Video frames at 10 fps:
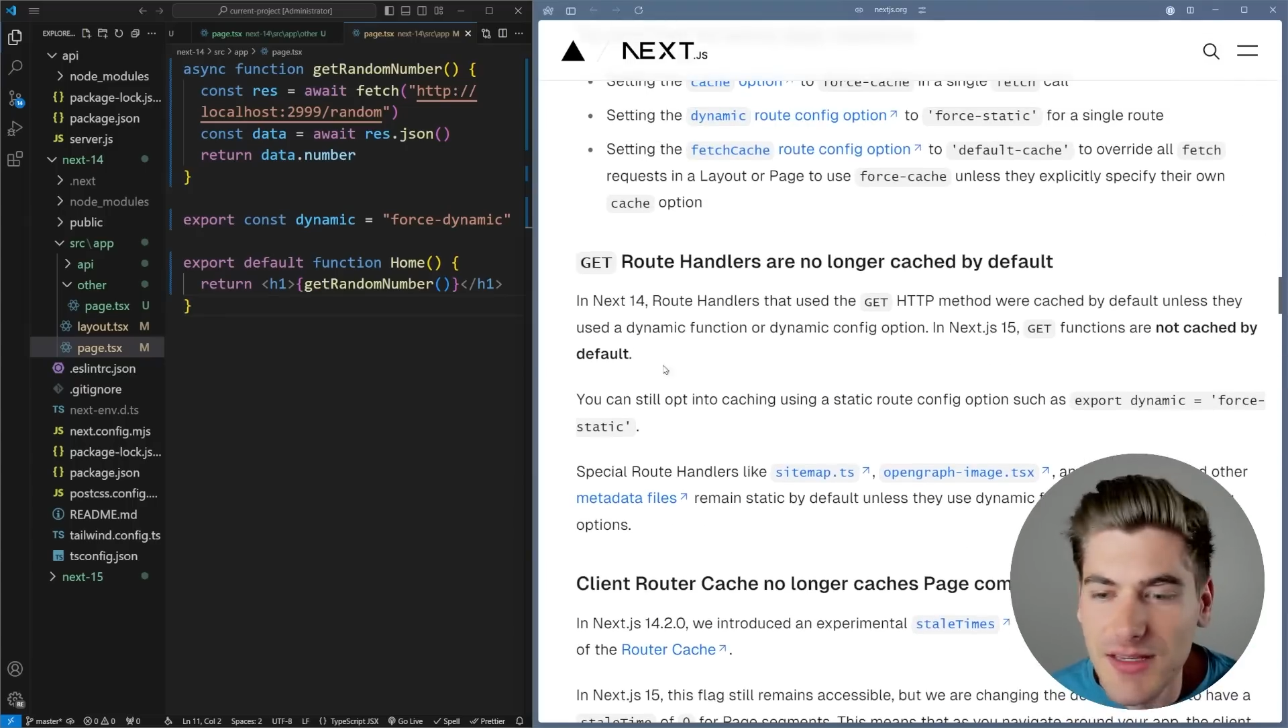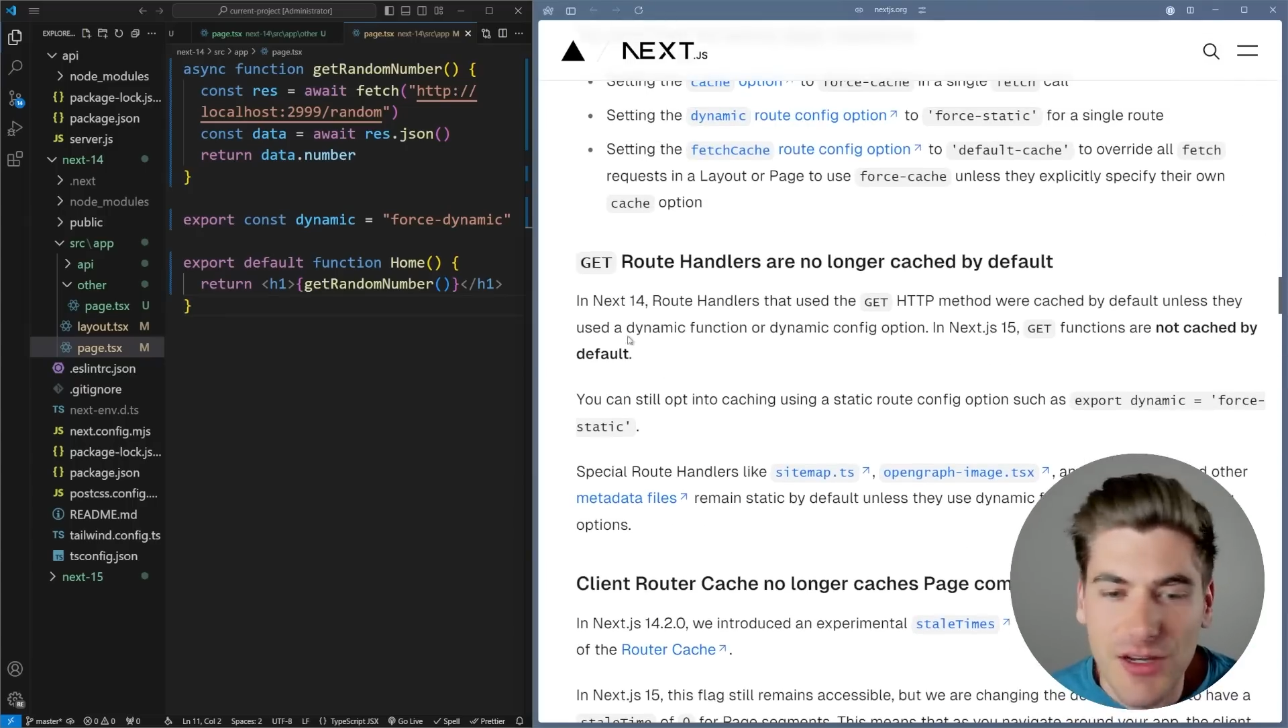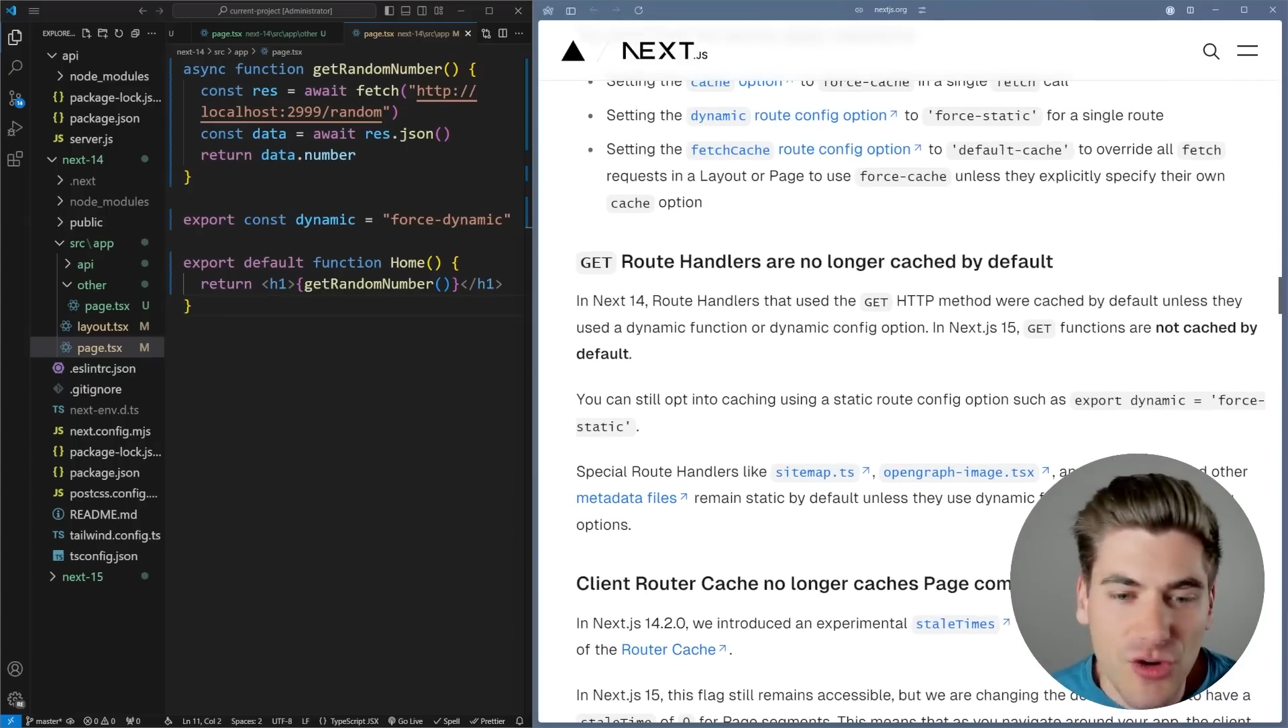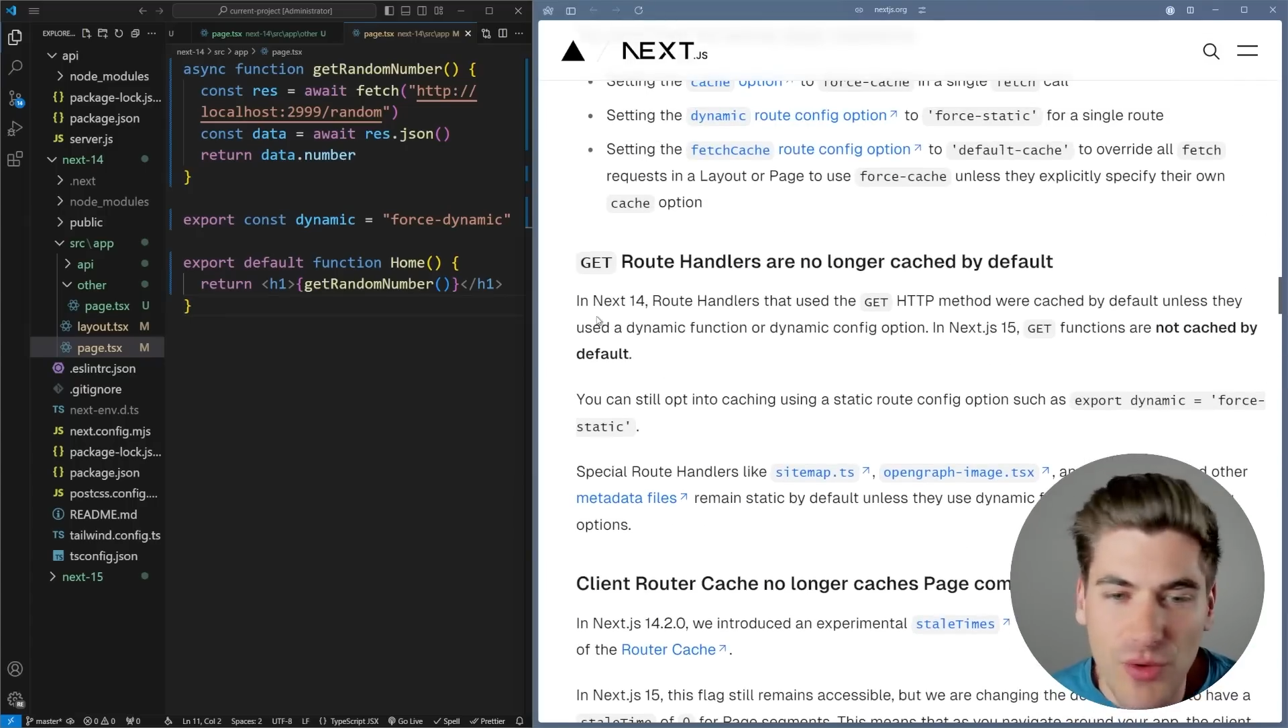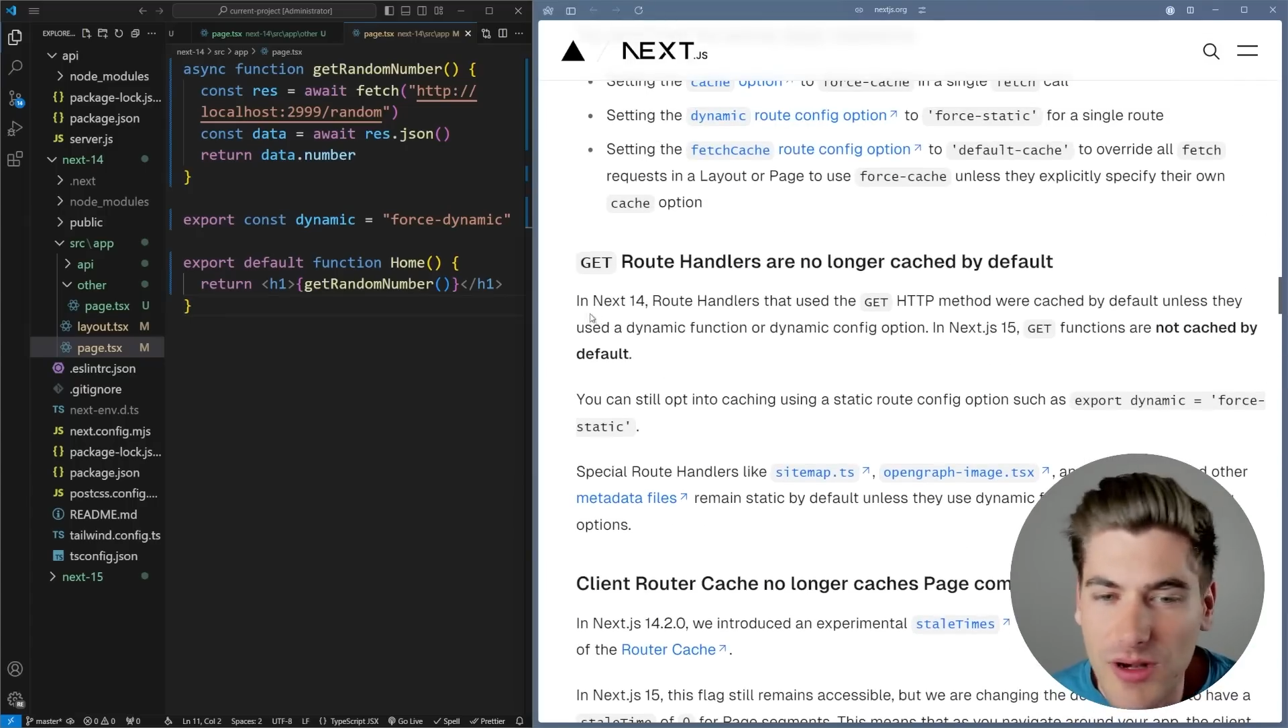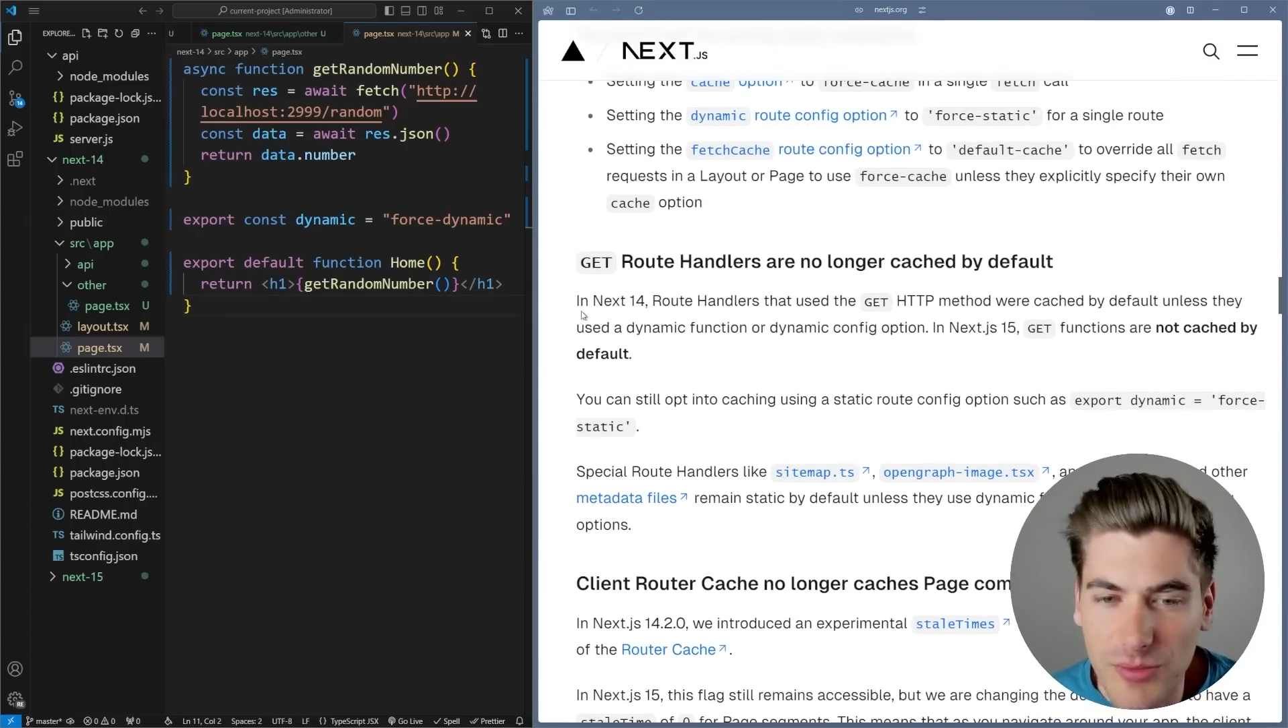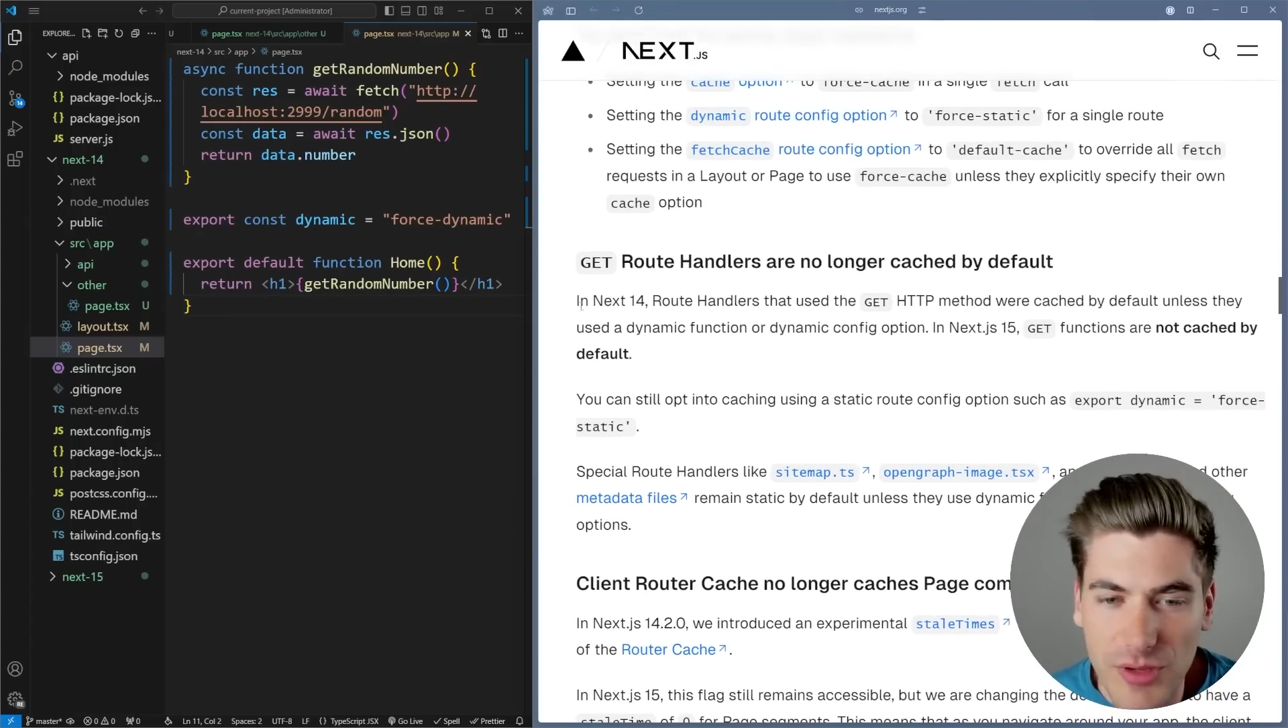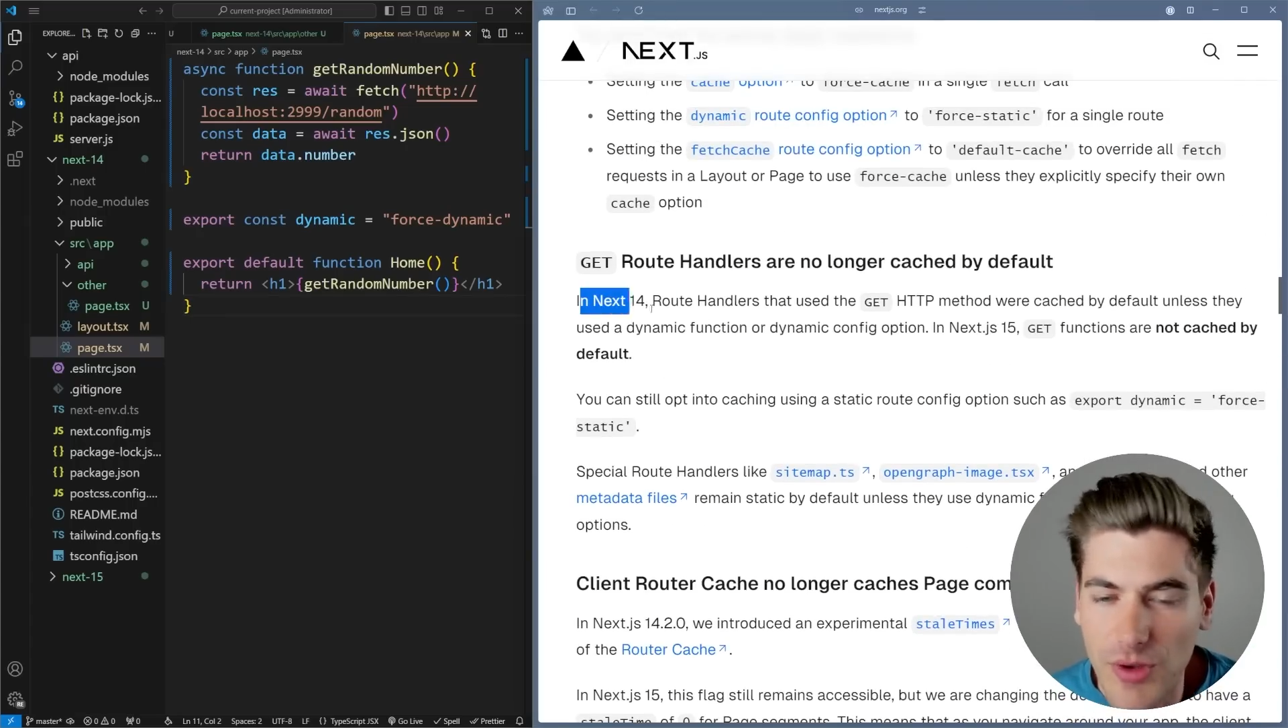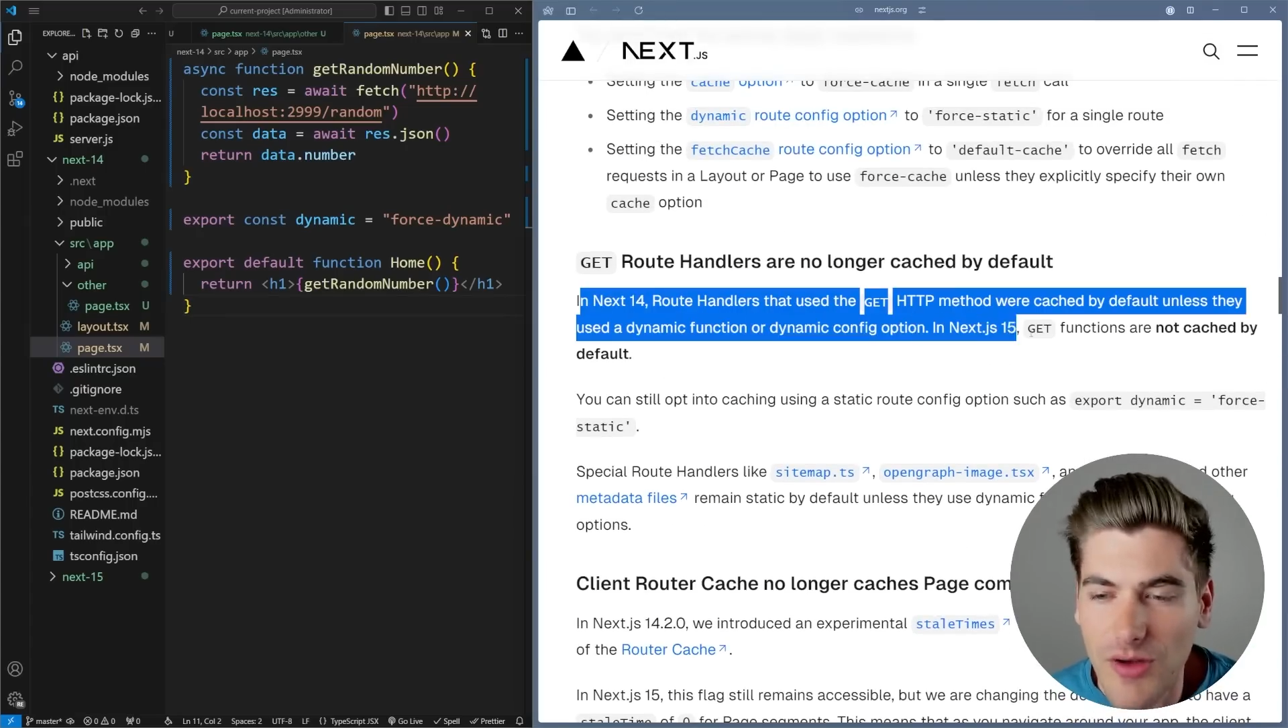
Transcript: incredibly well,